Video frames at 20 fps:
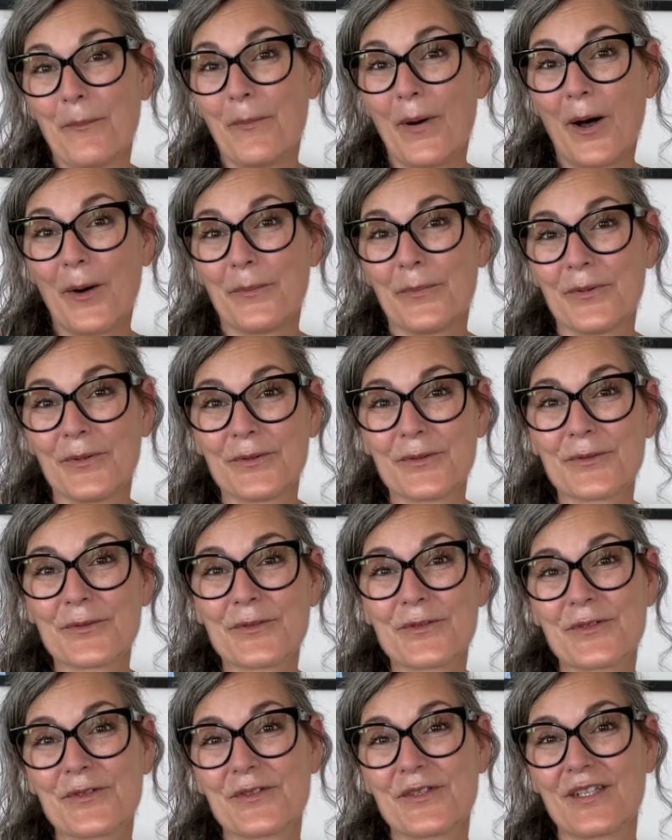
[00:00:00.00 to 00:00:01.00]

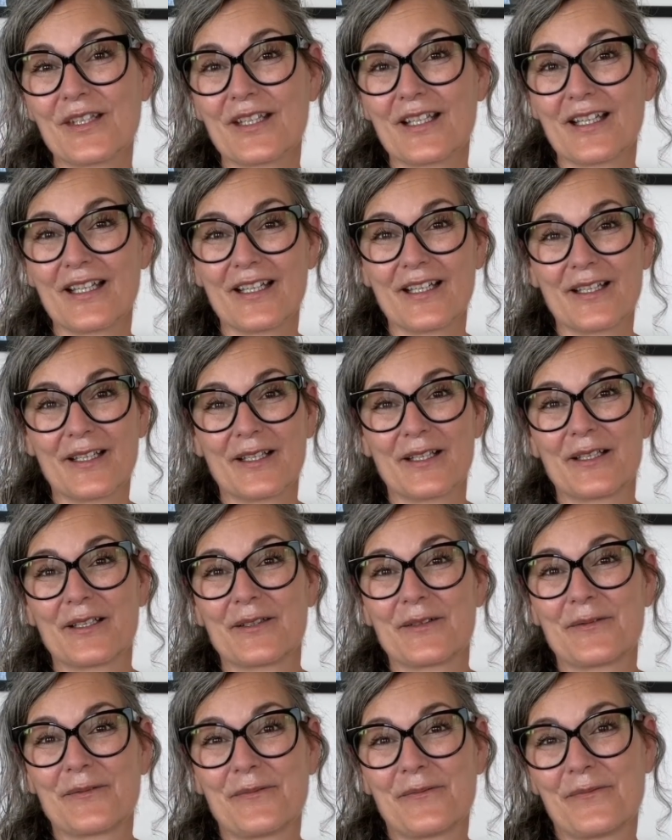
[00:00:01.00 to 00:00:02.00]
bubbles
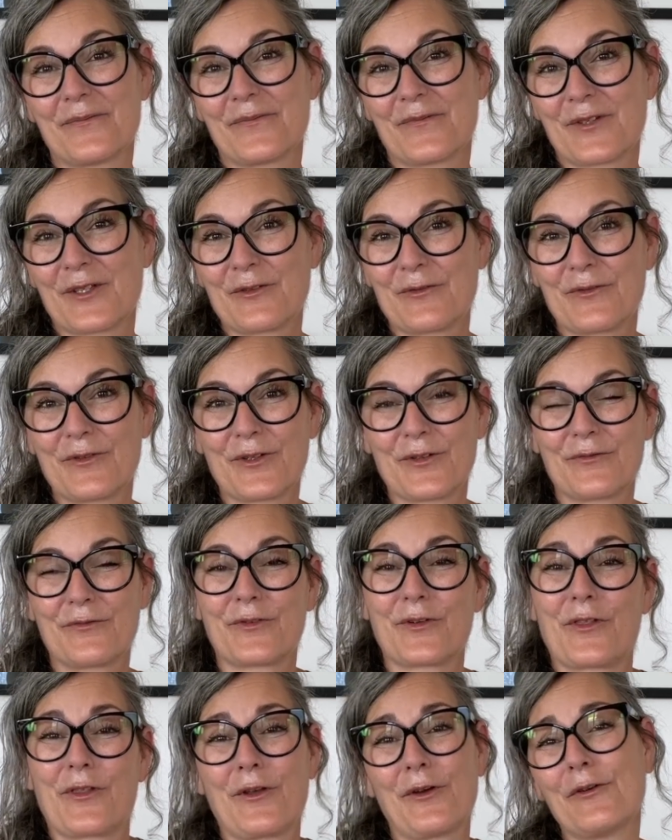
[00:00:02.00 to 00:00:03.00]

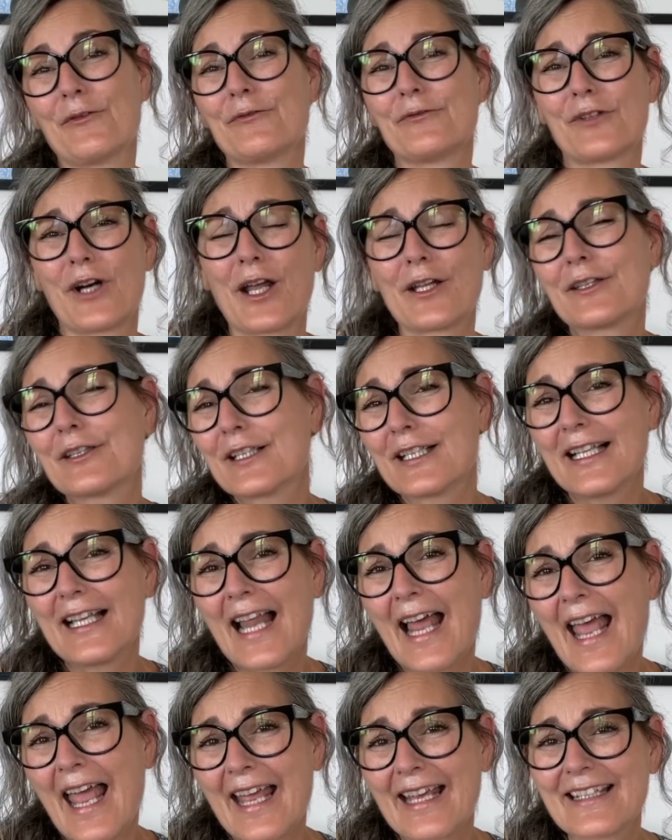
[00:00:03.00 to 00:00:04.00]
for the front
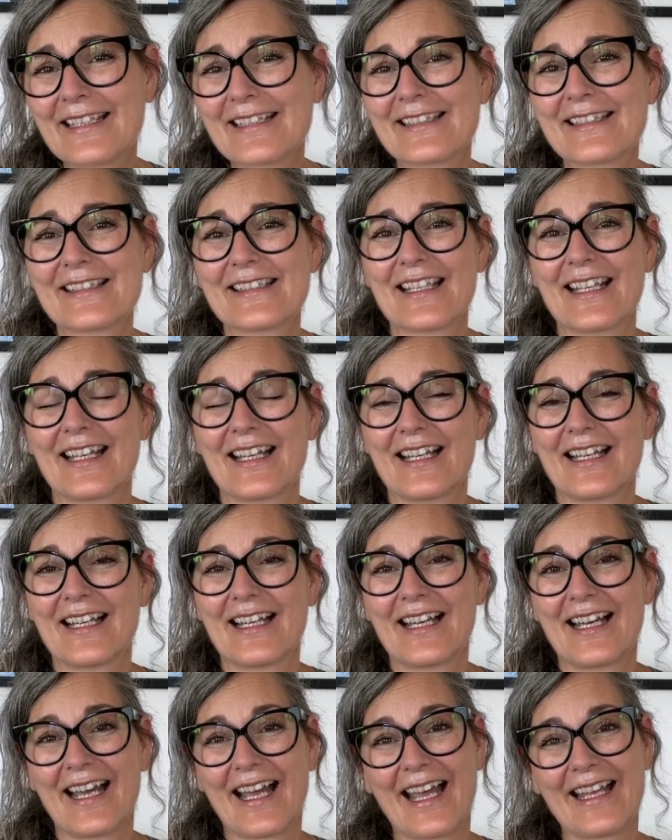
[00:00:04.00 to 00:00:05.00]
legs,
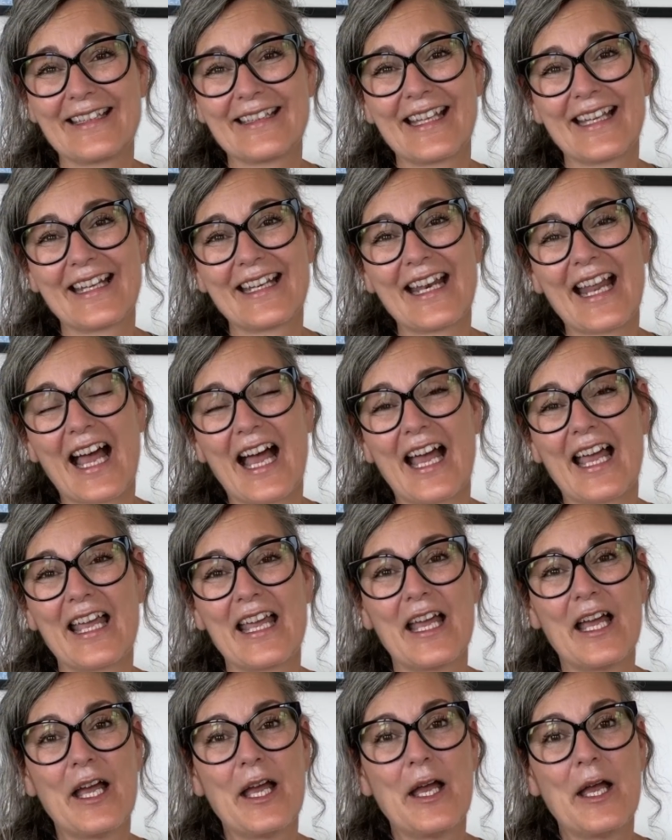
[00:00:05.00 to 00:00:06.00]
and then
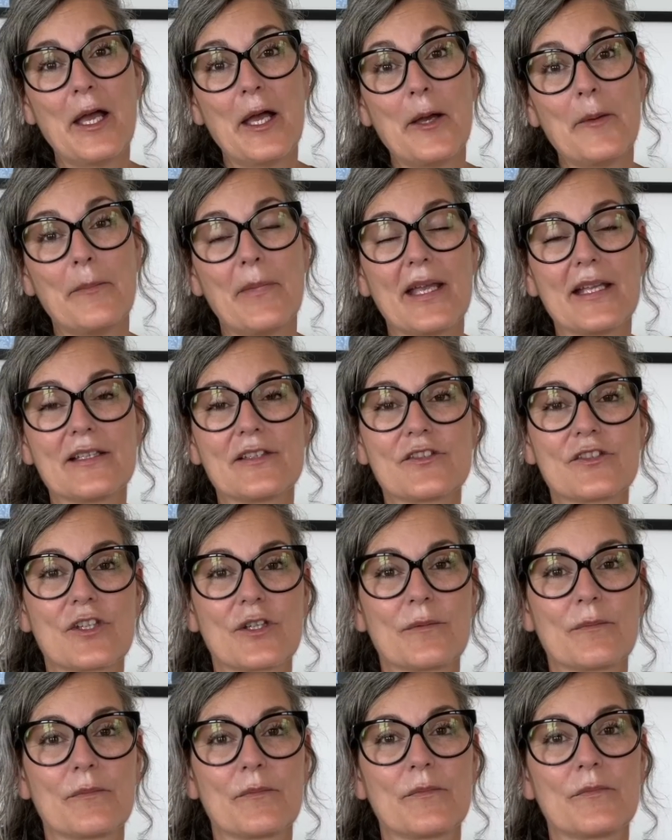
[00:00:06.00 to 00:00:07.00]
I made
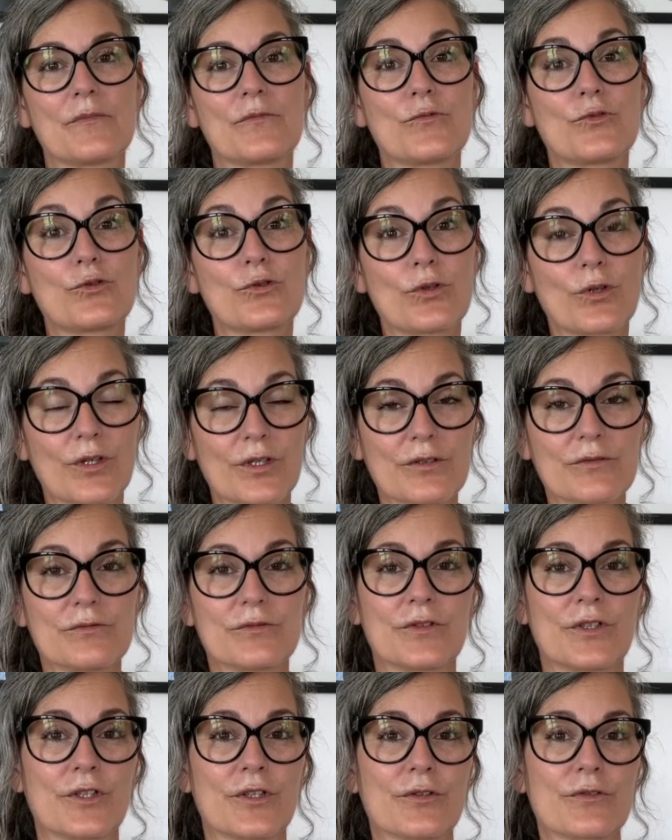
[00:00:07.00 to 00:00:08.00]
some short
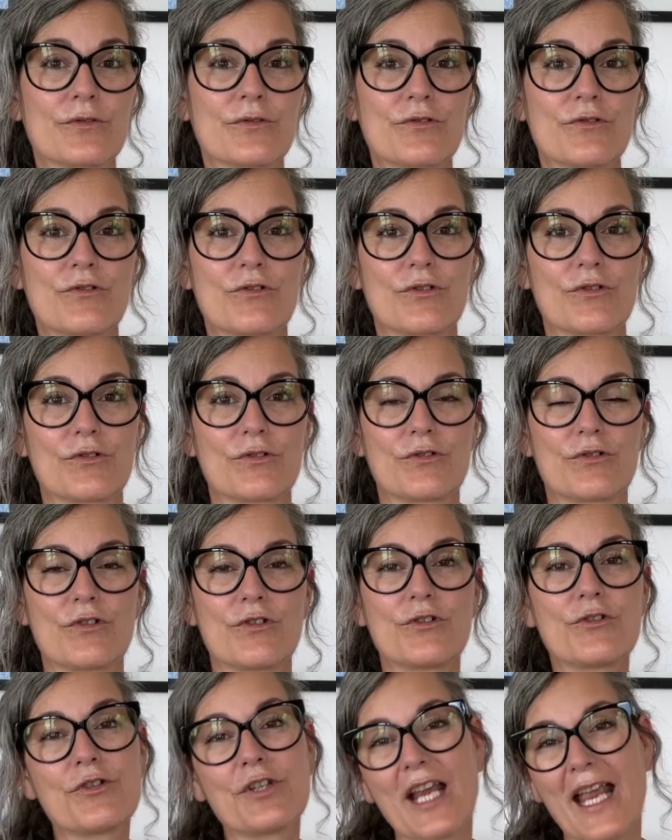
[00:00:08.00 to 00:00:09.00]
rows to
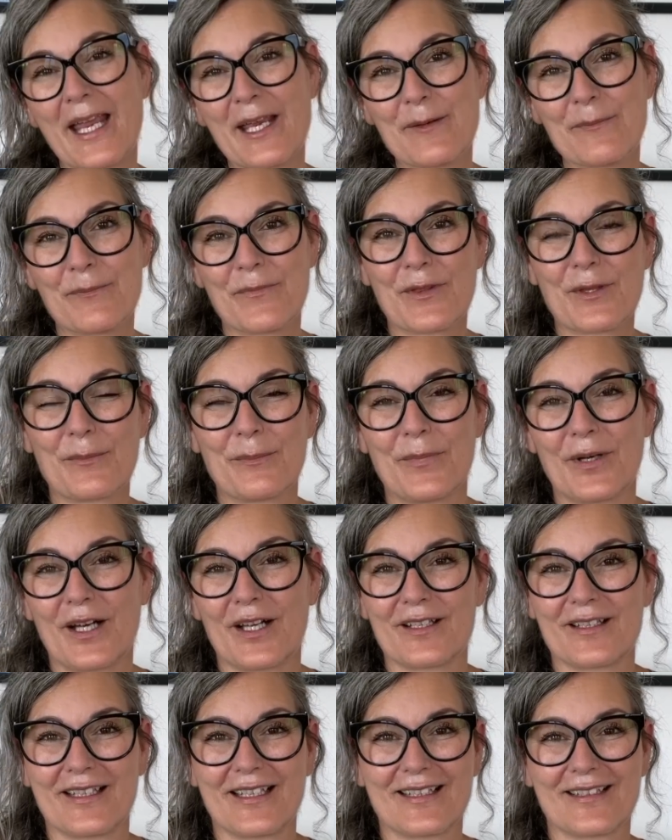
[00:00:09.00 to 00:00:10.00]
shape the
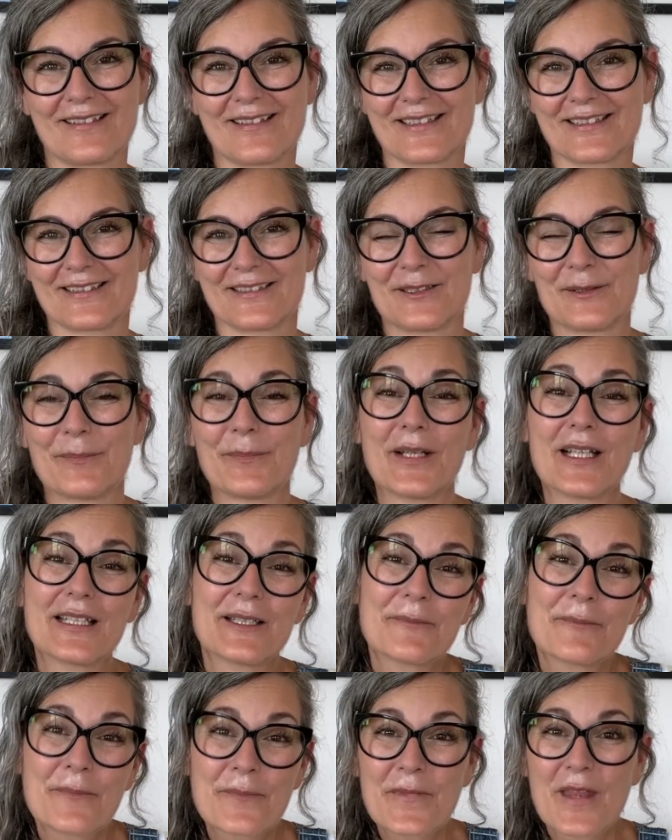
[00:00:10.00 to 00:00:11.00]
body a little.
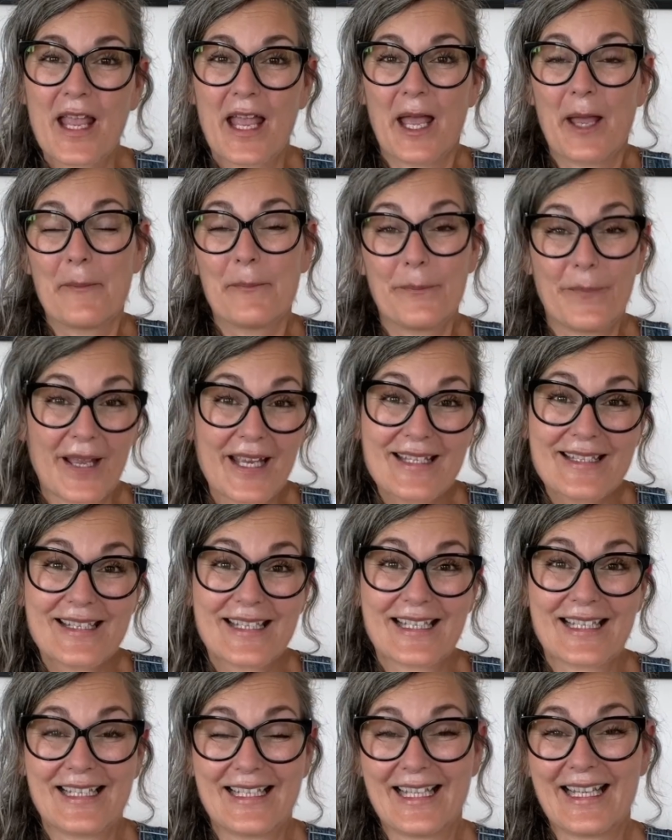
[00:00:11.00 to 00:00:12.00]
But
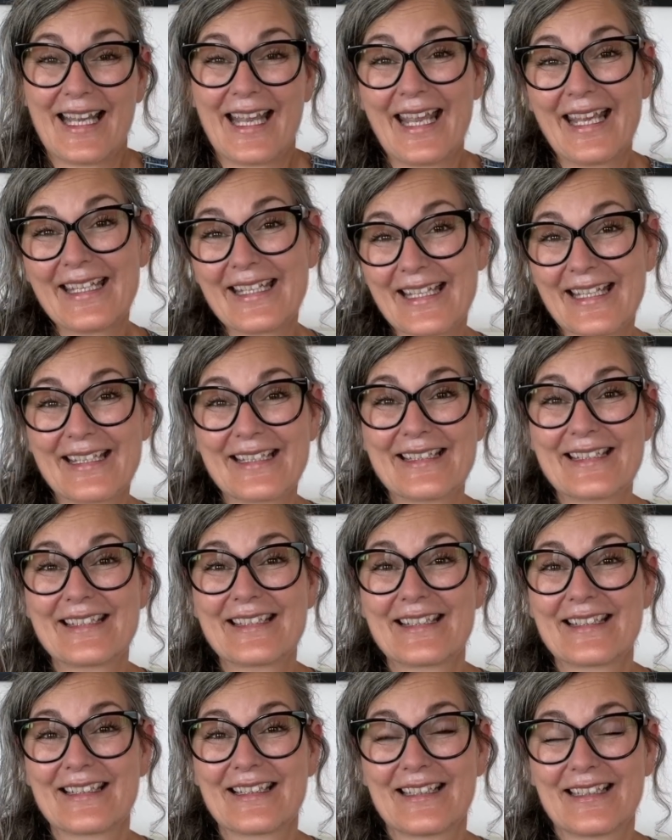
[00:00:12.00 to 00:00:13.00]
basically it is